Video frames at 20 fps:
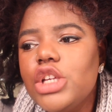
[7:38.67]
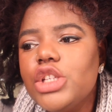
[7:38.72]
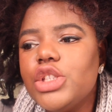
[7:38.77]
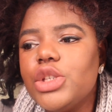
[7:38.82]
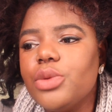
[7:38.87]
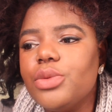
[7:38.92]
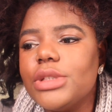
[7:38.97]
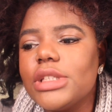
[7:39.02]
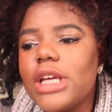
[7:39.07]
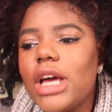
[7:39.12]

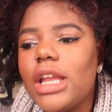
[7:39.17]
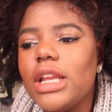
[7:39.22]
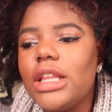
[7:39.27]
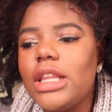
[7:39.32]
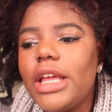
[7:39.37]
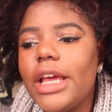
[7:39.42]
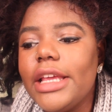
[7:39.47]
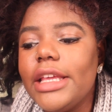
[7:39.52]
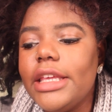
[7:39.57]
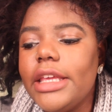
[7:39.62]
So it's kind
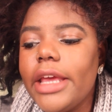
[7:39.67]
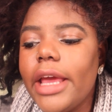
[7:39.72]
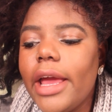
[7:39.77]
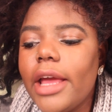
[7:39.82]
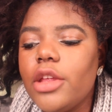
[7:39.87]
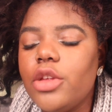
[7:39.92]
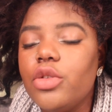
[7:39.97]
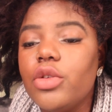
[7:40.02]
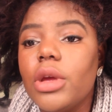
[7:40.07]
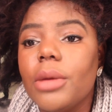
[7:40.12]
of like,
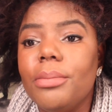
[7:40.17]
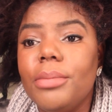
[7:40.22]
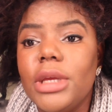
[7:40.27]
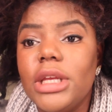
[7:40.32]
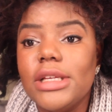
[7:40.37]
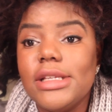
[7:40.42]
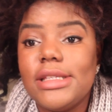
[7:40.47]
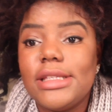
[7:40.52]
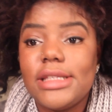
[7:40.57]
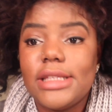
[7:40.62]
yeah, you can
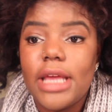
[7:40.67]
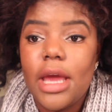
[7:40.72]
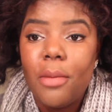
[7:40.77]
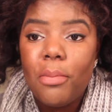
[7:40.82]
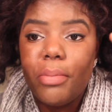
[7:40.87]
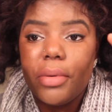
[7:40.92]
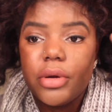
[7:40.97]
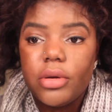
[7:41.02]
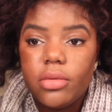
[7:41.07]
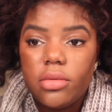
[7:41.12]
be
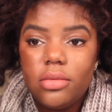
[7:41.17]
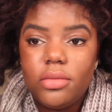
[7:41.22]
step